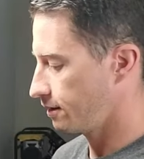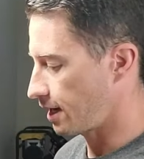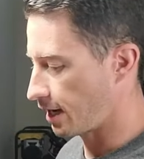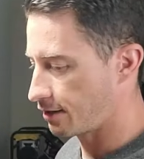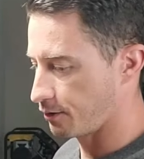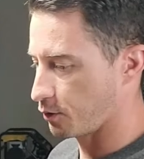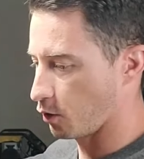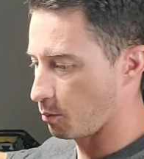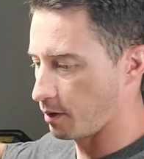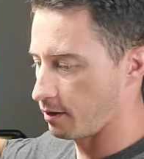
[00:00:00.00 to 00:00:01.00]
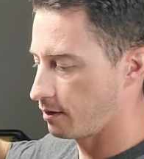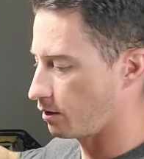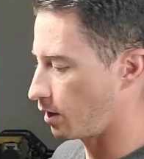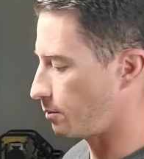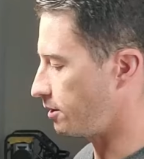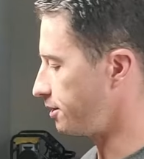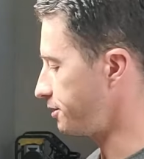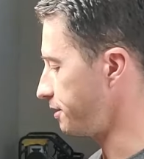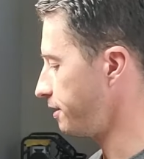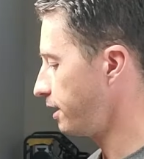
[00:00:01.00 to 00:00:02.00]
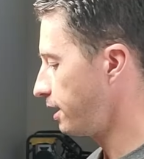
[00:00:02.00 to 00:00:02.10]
Actions are open, no ammunition.